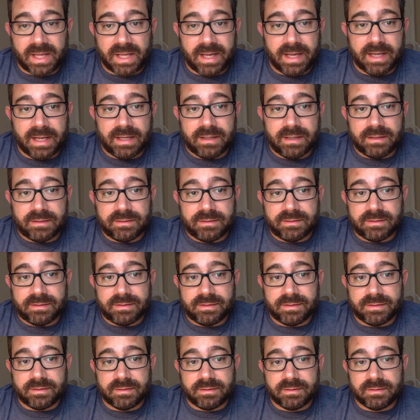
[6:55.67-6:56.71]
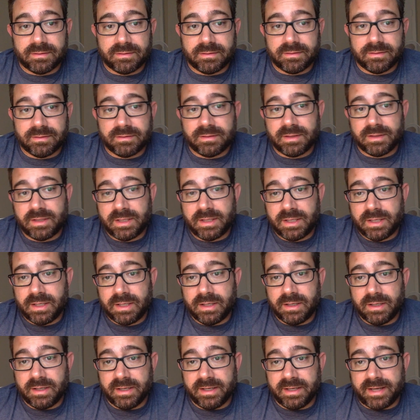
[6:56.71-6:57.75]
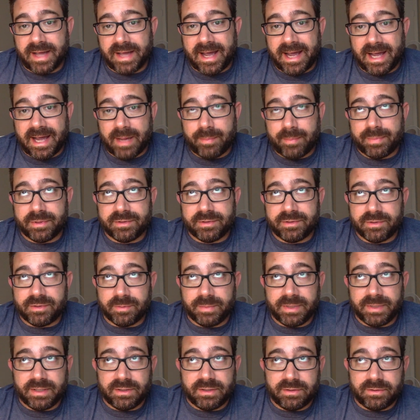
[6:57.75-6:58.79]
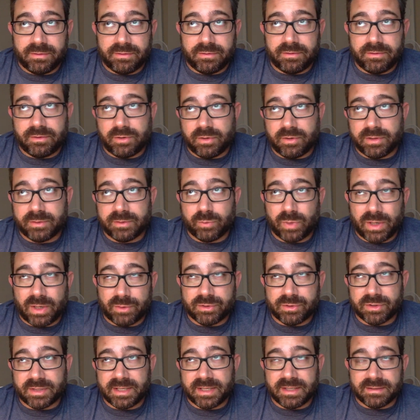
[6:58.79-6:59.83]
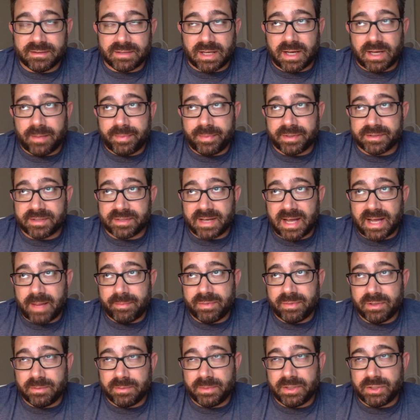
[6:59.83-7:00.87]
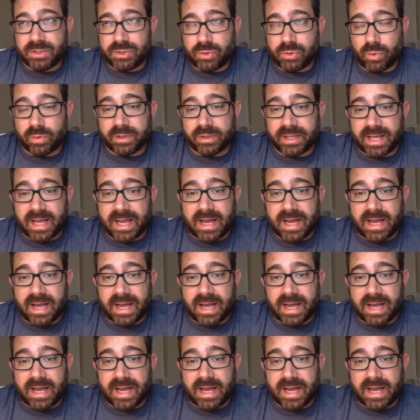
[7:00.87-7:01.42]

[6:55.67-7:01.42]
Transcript: and it happened to be during when I was looking at topics, it happened to be shortly